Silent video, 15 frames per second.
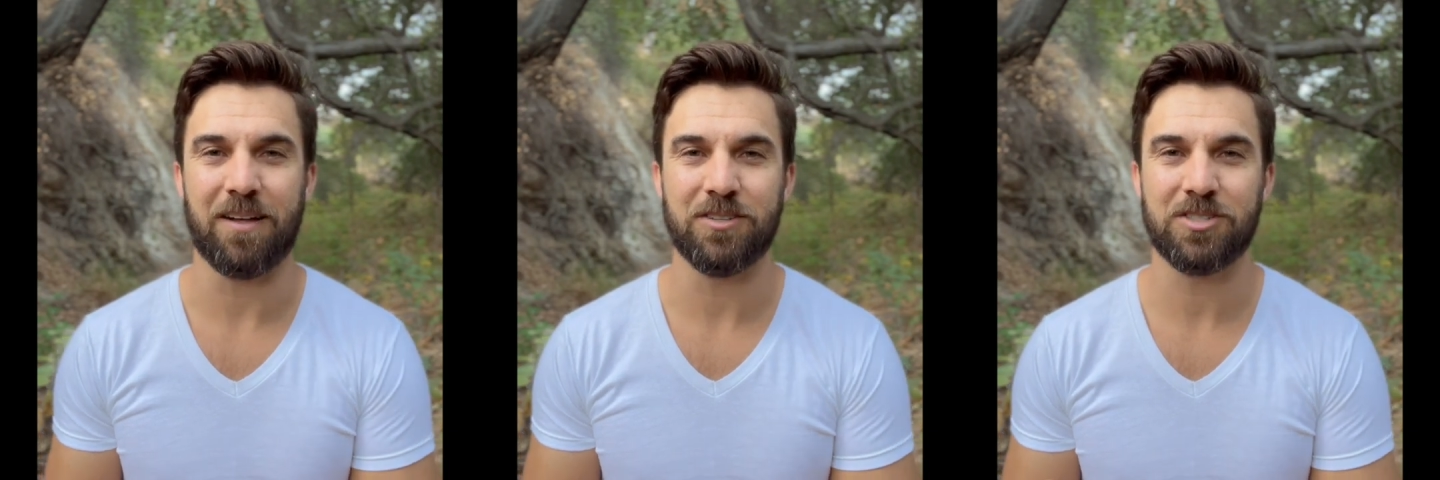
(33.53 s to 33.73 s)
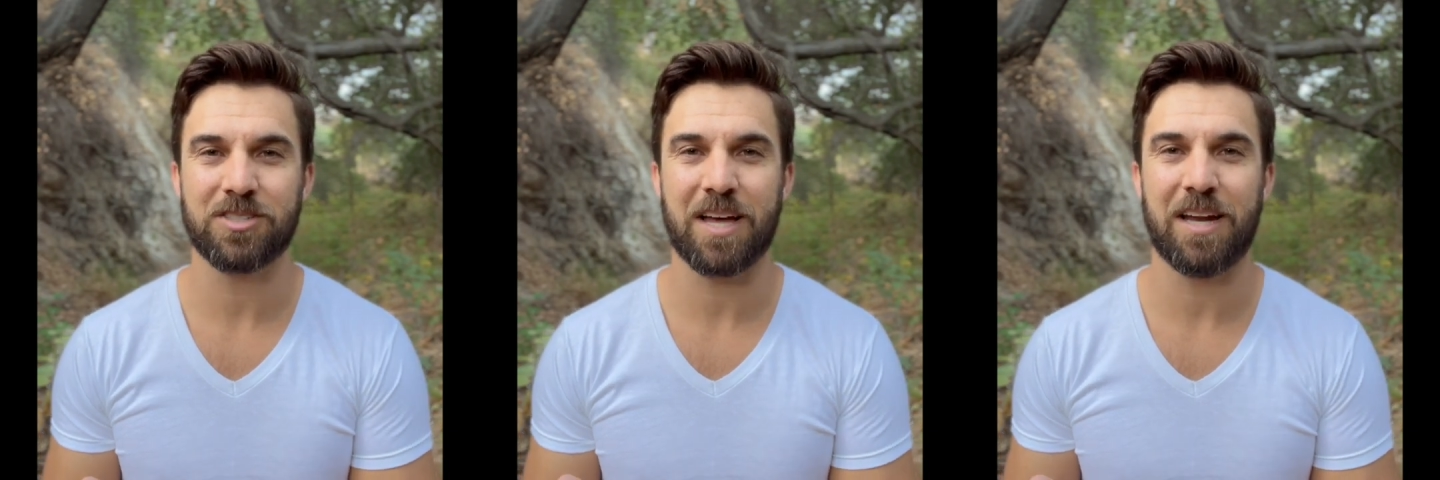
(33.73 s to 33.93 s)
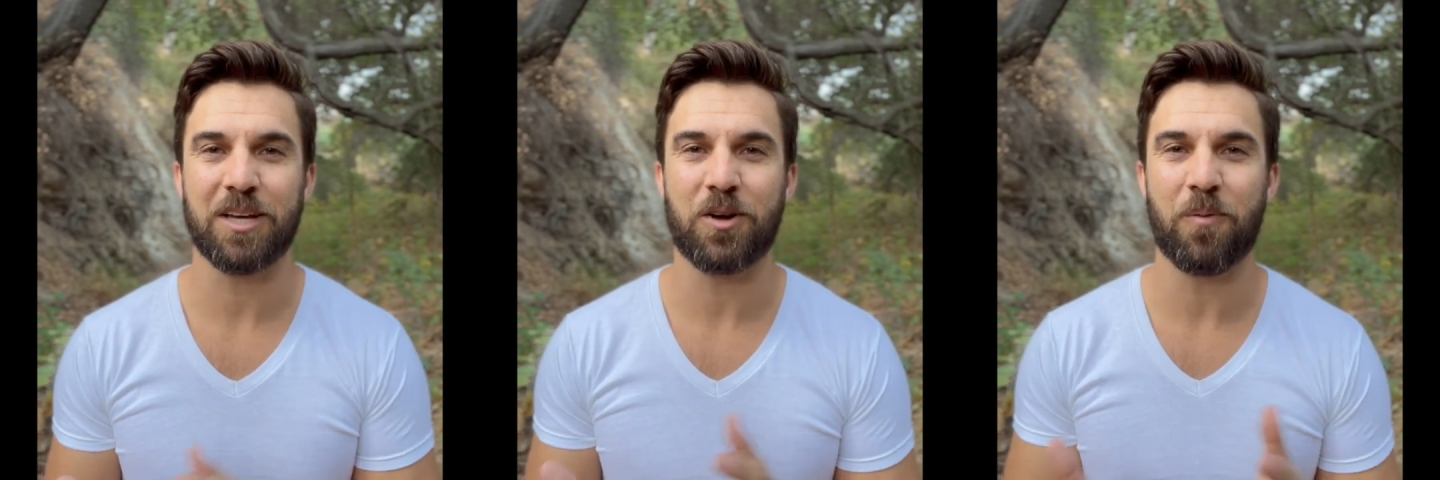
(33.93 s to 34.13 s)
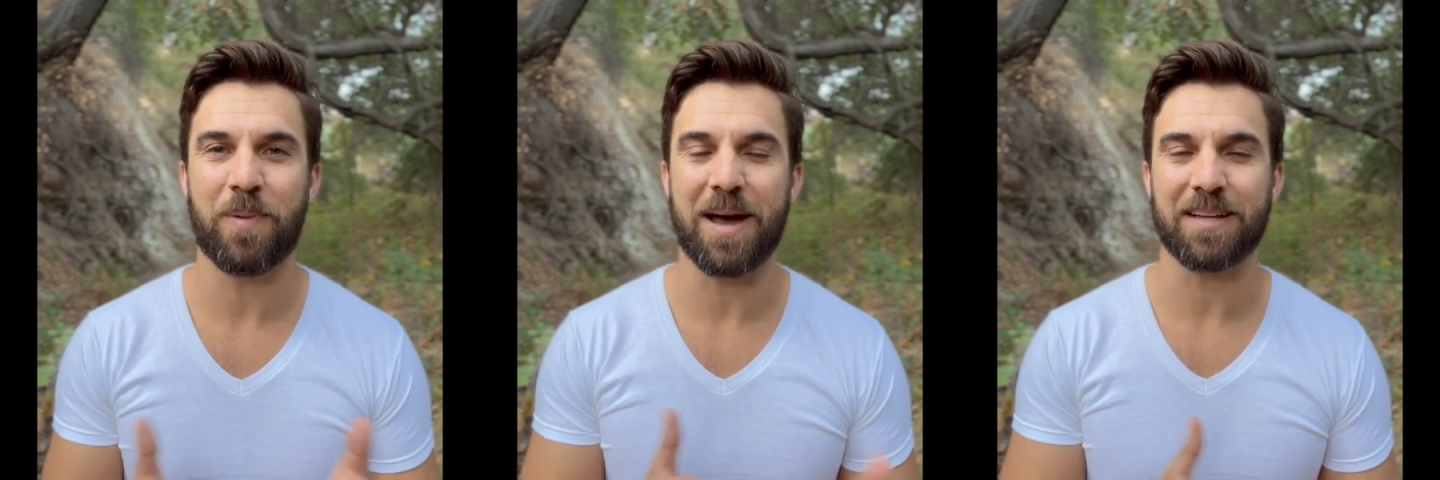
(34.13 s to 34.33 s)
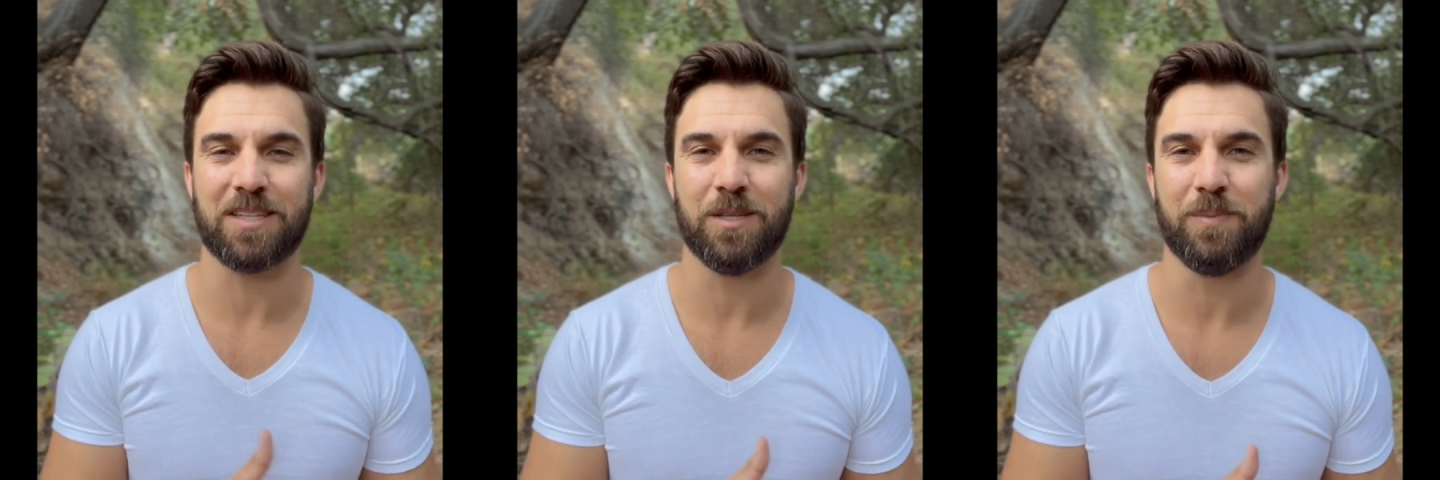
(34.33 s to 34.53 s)
let's just kind of go
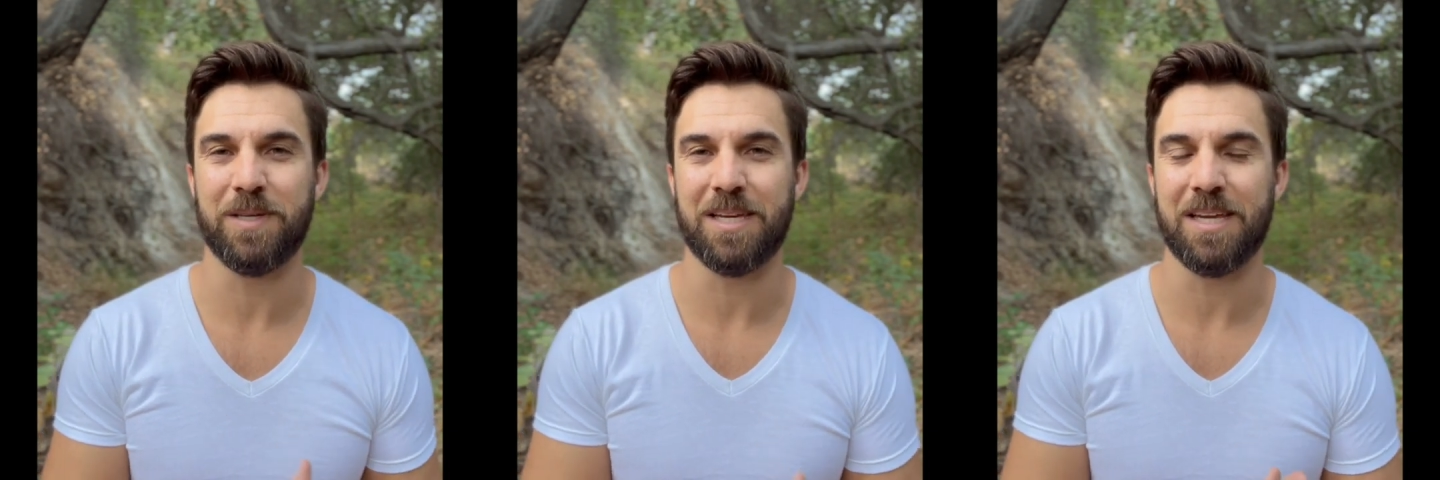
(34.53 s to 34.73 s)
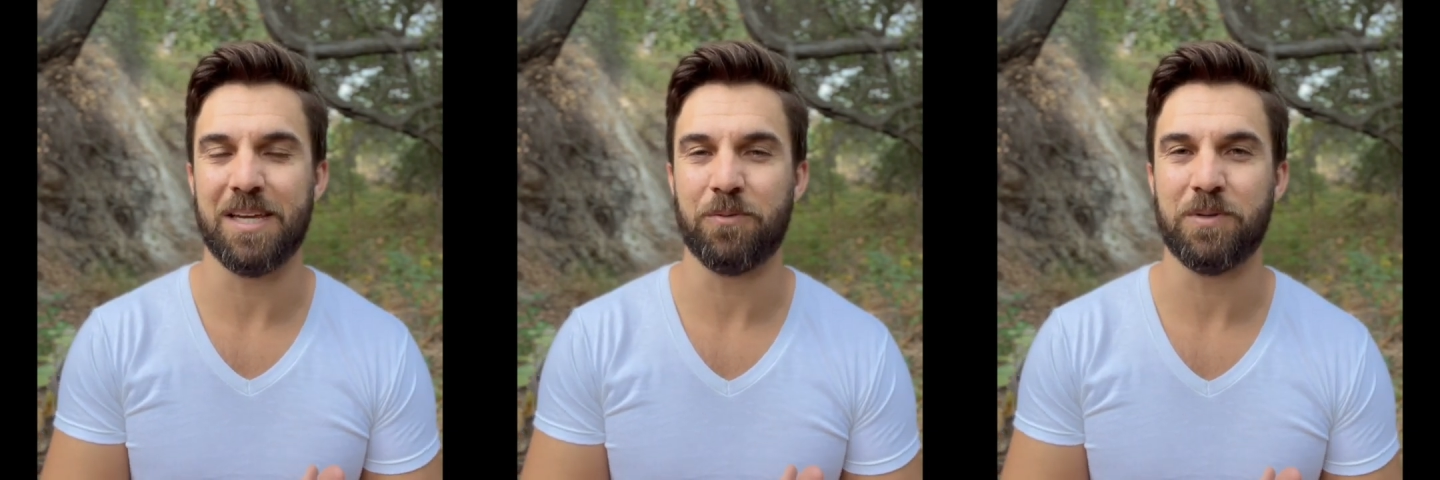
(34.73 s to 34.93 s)
back to the beginning.